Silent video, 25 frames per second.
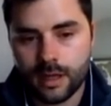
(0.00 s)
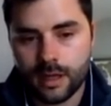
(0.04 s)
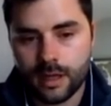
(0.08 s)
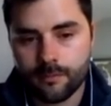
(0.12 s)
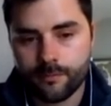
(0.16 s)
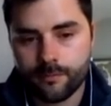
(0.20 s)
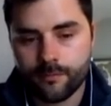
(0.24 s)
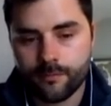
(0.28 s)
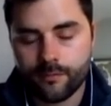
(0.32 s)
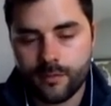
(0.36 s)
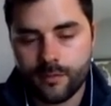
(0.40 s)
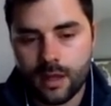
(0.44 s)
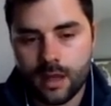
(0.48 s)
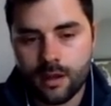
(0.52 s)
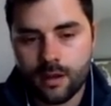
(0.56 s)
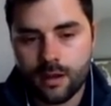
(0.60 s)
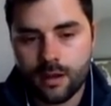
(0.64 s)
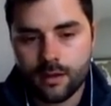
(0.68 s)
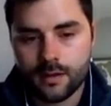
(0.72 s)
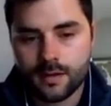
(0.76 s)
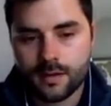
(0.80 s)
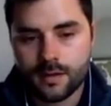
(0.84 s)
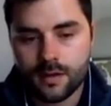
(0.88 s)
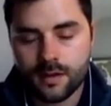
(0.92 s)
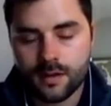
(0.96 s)
Yep.
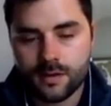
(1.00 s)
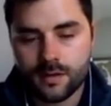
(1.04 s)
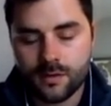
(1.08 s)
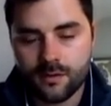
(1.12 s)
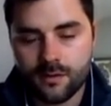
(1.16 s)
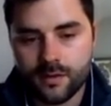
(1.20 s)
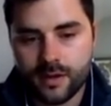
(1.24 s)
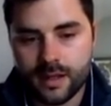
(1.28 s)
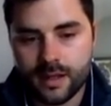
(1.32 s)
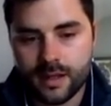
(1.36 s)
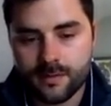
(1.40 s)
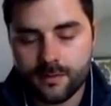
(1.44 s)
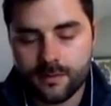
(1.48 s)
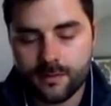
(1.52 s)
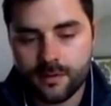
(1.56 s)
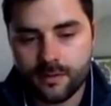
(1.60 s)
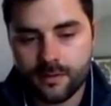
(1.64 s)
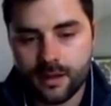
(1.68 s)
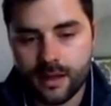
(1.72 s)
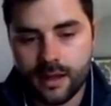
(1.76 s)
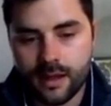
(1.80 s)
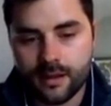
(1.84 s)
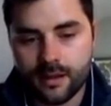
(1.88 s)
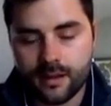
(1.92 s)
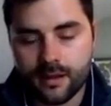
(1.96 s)
It's also based,
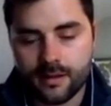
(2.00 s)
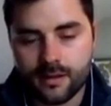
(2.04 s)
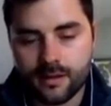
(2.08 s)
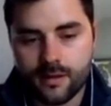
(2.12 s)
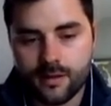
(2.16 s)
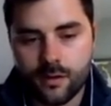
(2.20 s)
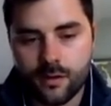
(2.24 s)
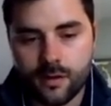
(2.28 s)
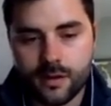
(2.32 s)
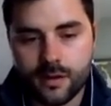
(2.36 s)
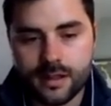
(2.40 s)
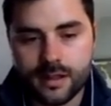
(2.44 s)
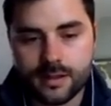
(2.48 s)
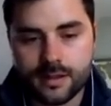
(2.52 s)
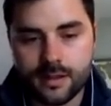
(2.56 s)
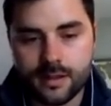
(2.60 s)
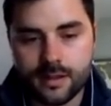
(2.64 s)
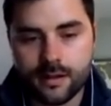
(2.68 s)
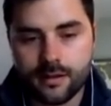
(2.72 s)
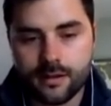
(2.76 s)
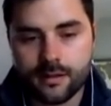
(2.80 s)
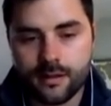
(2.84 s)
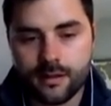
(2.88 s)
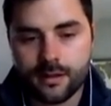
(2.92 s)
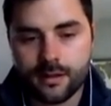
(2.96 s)
again, it's always,
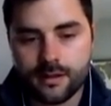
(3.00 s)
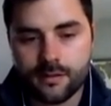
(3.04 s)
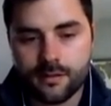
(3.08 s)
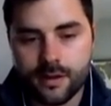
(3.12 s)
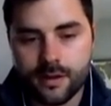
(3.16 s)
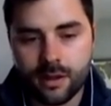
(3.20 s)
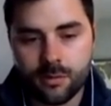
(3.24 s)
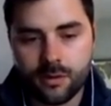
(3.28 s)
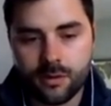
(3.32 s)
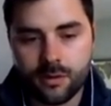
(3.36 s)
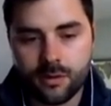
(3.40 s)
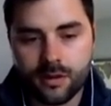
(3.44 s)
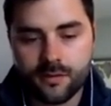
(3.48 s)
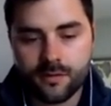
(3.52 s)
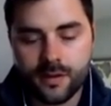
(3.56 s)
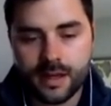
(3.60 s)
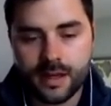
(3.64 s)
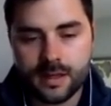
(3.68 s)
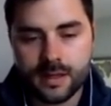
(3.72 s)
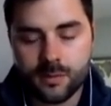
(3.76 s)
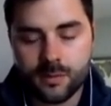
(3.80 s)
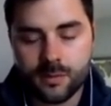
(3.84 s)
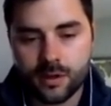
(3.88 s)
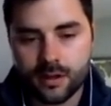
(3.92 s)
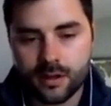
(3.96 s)
it's available on
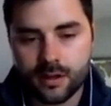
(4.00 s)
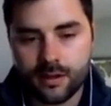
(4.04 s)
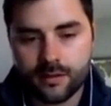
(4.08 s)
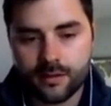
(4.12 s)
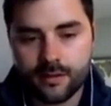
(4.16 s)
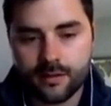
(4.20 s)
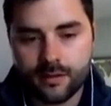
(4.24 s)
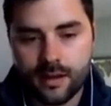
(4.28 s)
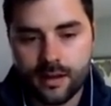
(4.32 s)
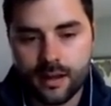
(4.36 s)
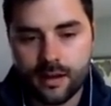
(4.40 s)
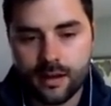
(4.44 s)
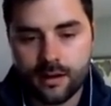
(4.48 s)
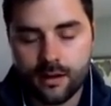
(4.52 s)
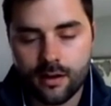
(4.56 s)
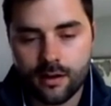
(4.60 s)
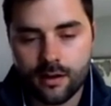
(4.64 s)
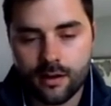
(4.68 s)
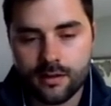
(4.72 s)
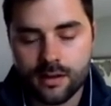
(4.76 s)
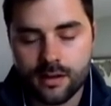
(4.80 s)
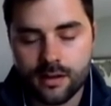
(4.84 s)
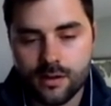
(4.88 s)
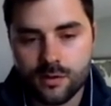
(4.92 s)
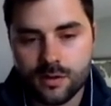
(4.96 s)
Facebook and
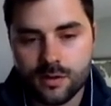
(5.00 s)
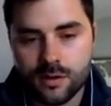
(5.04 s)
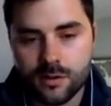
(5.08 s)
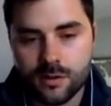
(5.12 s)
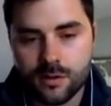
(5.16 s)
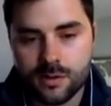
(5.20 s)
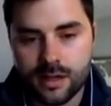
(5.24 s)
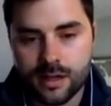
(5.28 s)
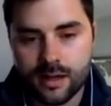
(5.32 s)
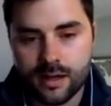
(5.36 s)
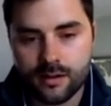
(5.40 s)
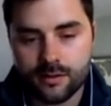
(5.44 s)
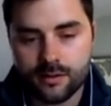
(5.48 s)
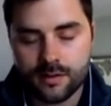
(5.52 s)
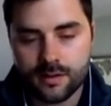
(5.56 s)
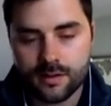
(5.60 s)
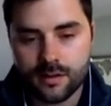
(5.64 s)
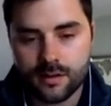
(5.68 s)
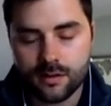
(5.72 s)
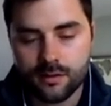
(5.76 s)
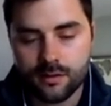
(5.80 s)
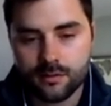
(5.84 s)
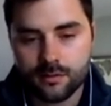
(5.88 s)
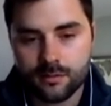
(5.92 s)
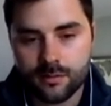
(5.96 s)
on the YouTube channel.
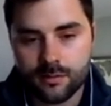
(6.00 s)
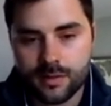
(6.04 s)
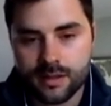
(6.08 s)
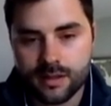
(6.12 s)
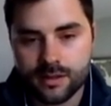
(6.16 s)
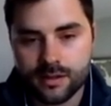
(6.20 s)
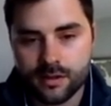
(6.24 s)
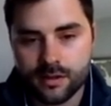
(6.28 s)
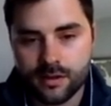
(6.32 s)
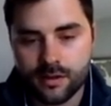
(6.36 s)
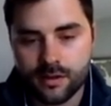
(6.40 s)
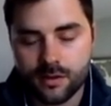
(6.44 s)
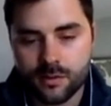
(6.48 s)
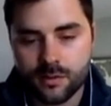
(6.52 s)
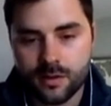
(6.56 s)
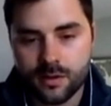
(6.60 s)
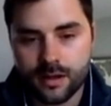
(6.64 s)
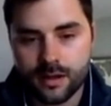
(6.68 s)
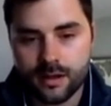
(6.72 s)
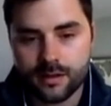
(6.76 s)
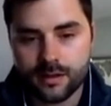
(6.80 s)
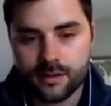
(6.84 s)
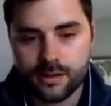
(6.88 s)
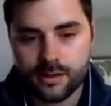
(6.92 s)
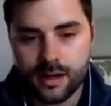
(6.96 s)
So be sure
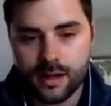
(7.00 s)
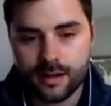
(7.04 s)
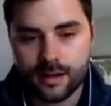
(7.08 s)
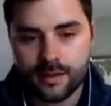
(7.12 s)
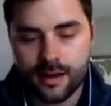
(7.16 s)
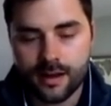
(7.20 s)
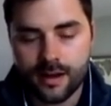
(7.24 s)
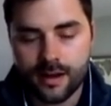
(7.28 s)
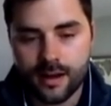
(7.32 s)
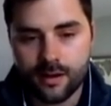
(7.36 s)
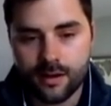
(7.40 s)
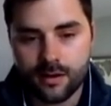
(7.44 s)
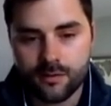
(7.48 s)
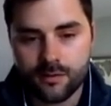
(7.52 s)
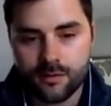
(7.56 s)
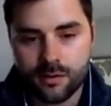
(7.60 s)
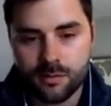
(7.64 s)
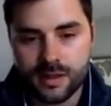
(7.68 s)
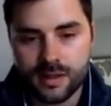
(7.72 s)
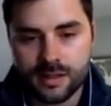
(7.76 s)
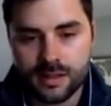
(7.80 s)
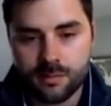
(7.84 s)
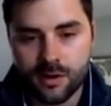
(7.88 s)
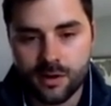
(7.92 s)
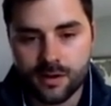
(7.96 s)
to check that out if you
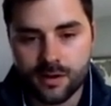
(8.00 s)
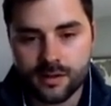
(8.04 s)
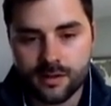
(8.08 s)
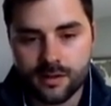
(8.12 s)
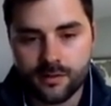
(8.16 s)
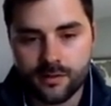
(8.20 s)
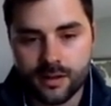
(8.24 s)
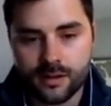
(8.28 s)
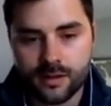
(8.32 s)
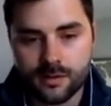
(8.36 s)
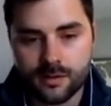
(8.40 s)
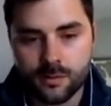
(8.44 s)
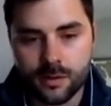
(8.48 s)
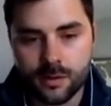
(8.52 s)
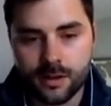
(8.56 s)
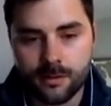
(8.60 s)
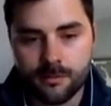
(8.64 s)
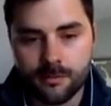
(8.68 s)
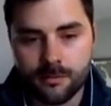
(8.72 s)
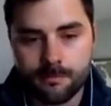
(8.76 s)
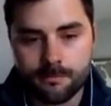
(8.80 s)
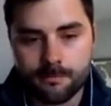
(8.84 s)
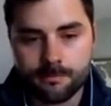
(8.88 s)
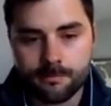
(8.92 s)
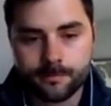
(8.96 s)
missed parts of it as
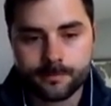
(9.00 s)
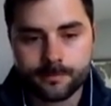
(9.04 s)
well.